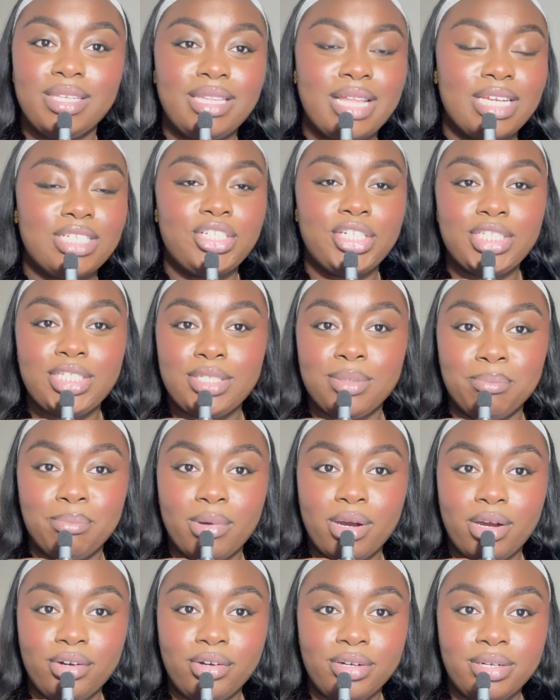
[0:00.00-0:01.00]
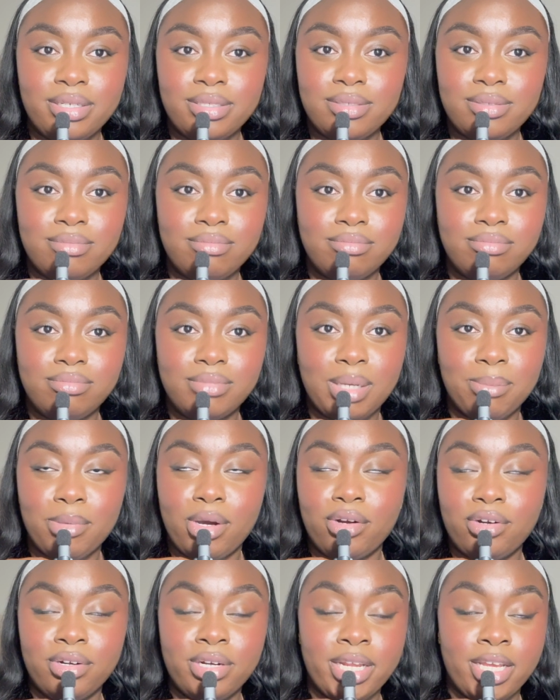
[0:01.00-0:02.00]
that's just modern a
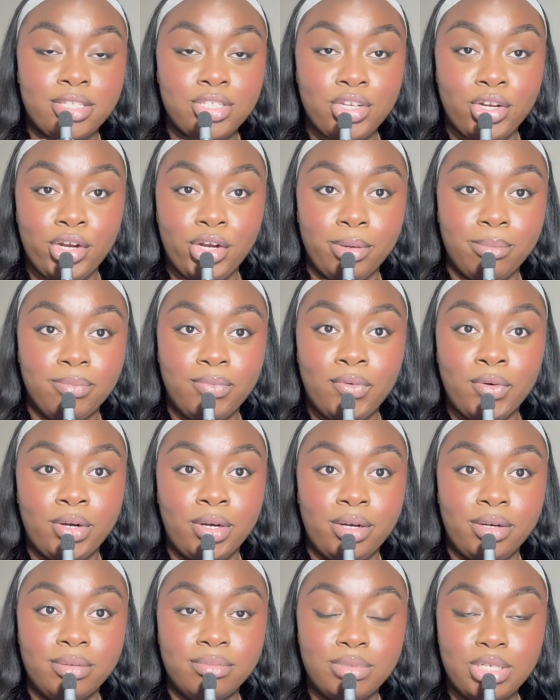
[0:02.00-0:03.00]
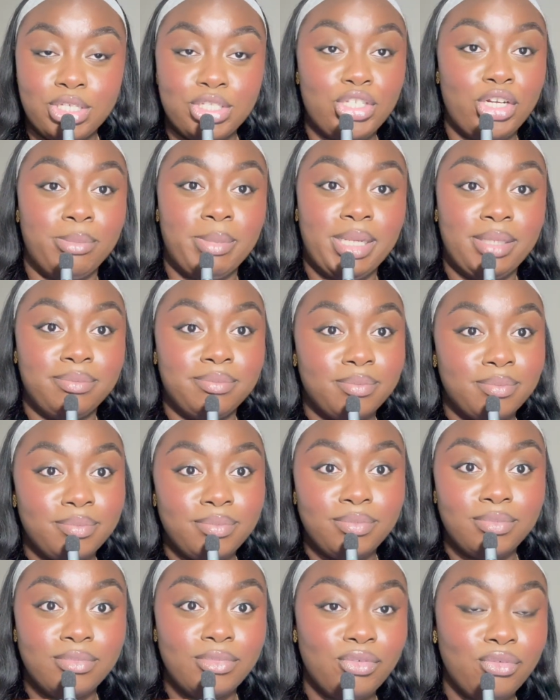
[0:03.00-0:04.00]
modern day term for discernment
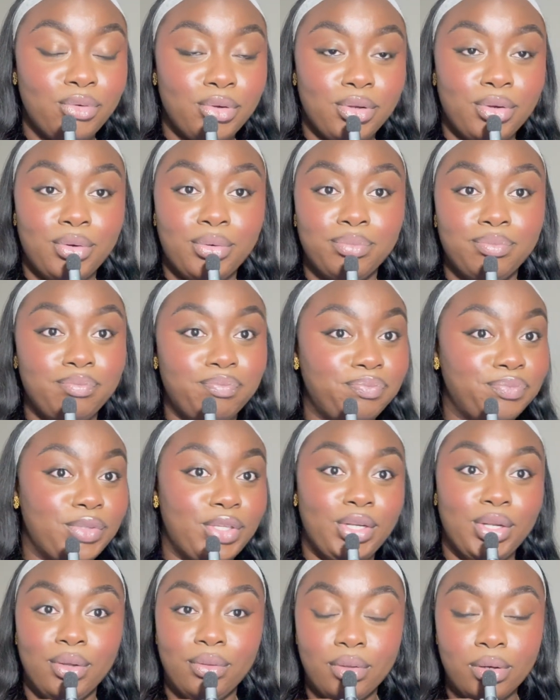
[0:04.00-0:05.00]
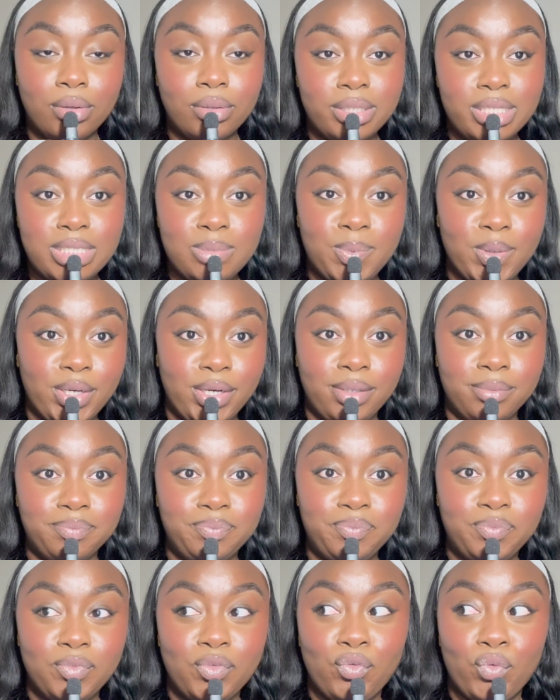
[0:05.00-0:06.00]
for you know the holy spirit
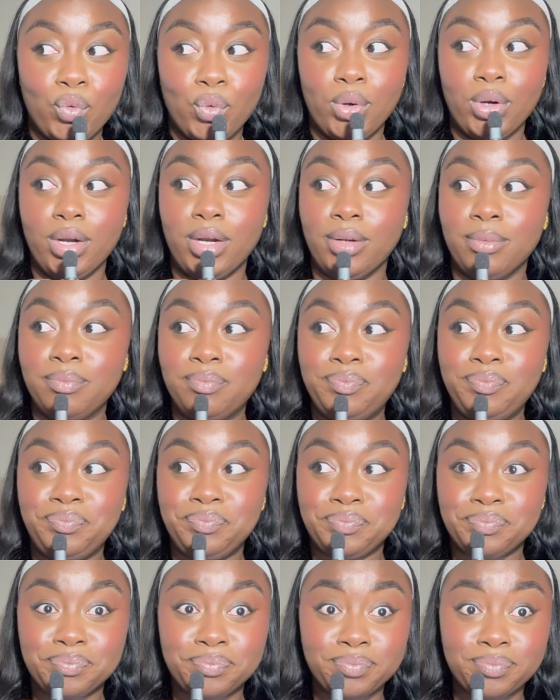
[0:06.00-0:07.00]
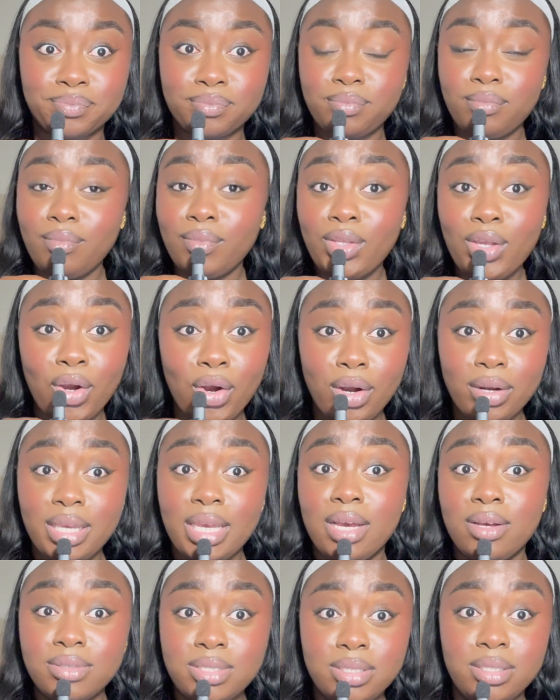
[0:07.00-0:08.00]
for our
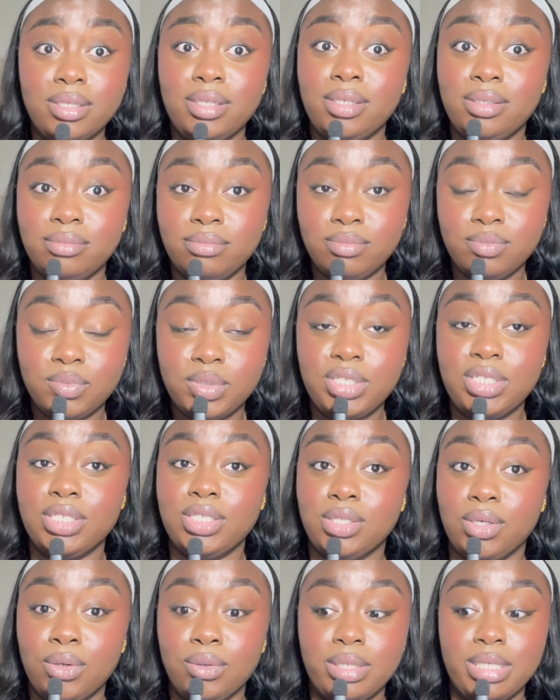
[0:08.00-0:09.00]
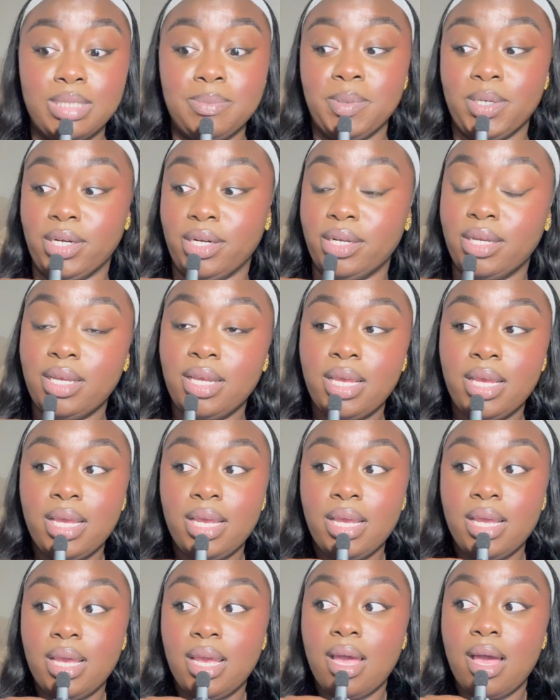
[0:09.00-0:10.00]
counselor which is the holy spirit
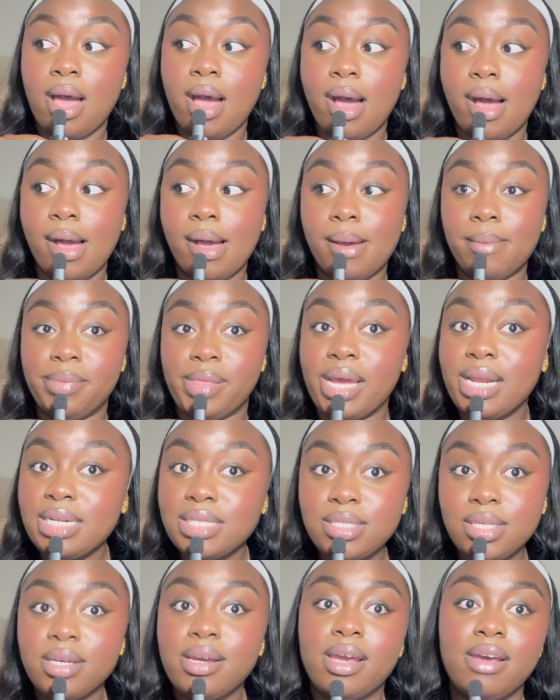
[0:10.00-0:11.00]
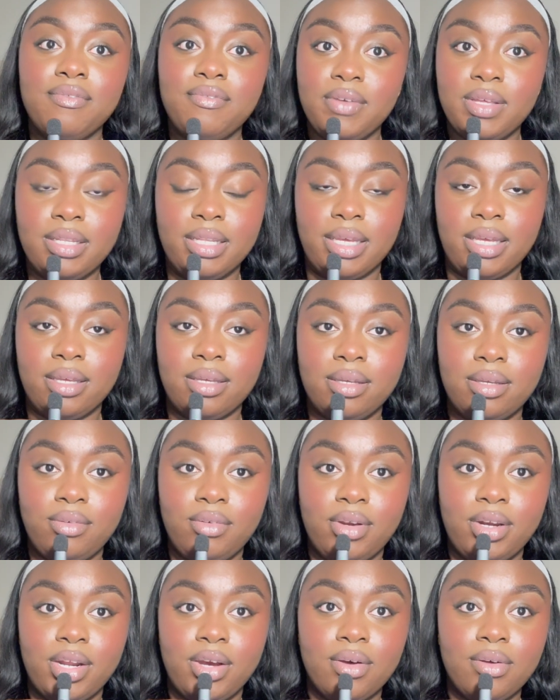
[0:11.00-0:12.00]
um, that is a gut feeling
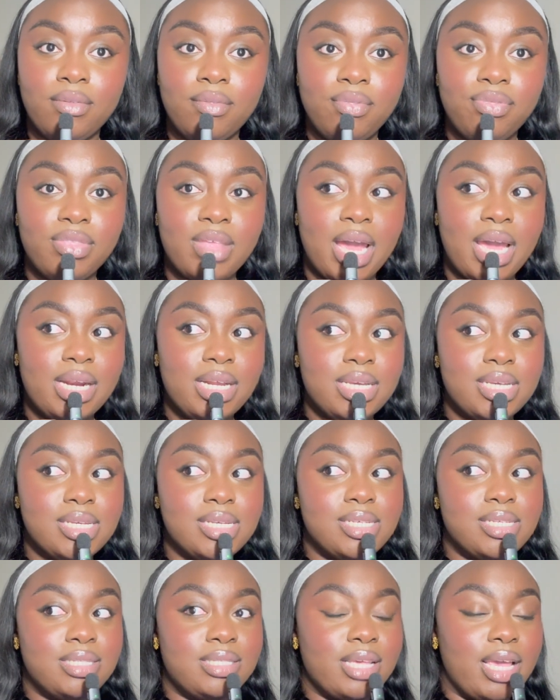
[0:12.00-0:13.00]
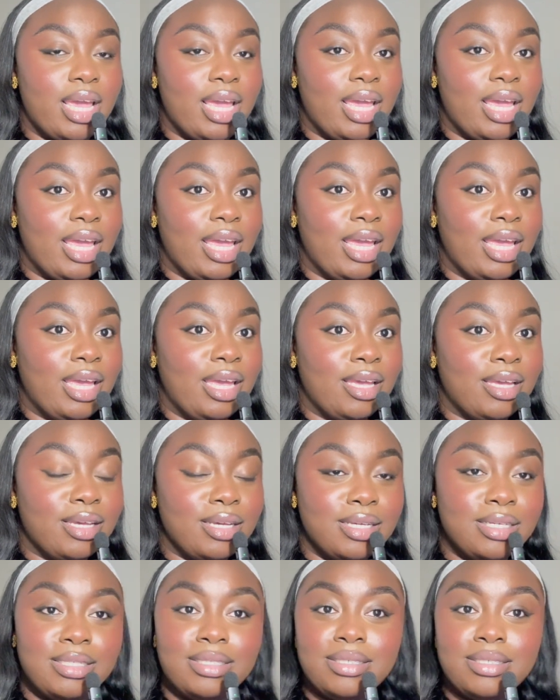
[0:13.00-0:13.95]
you know that is a